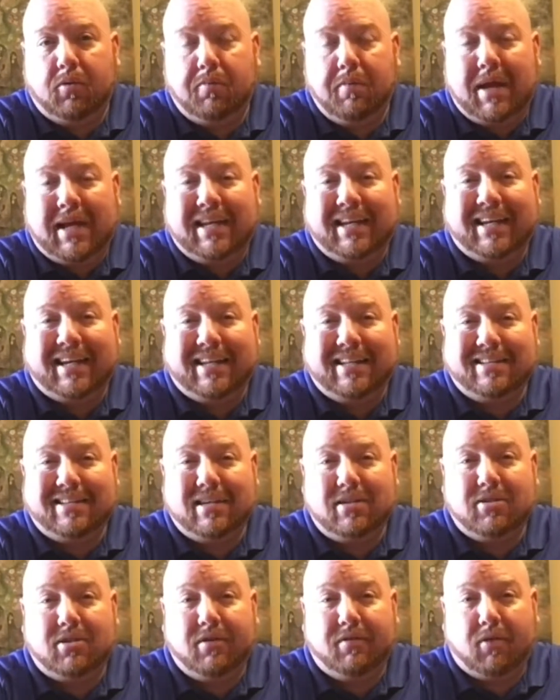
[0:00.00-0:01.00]
mainly
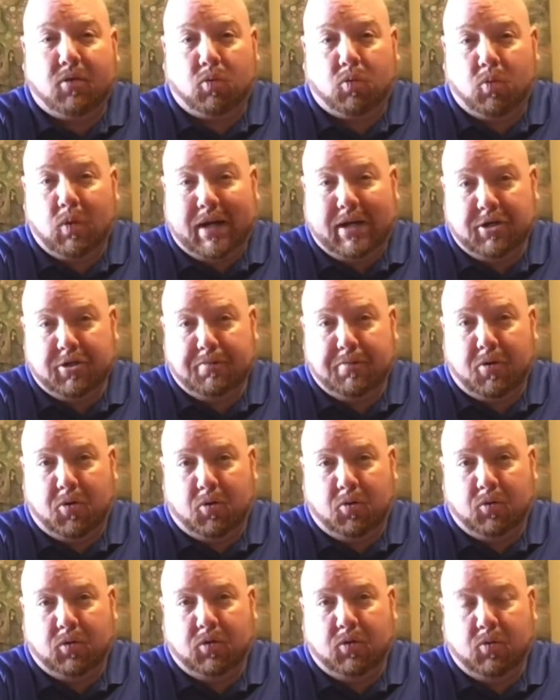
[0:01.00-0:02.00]
consist of a ridge
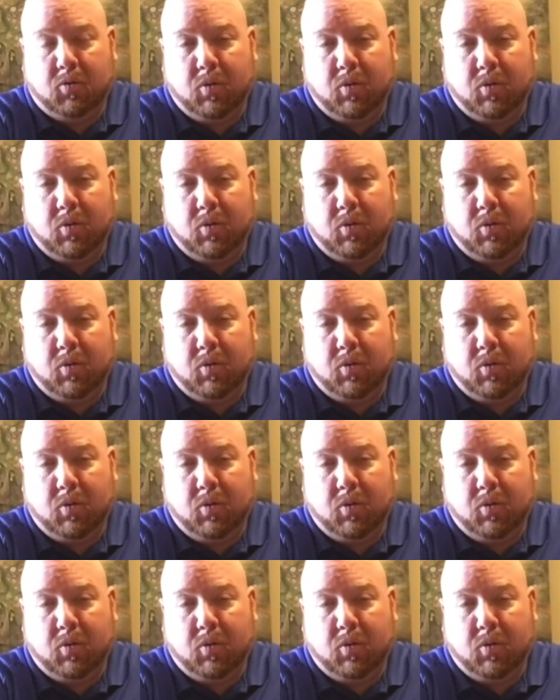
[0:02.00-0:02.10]
pole,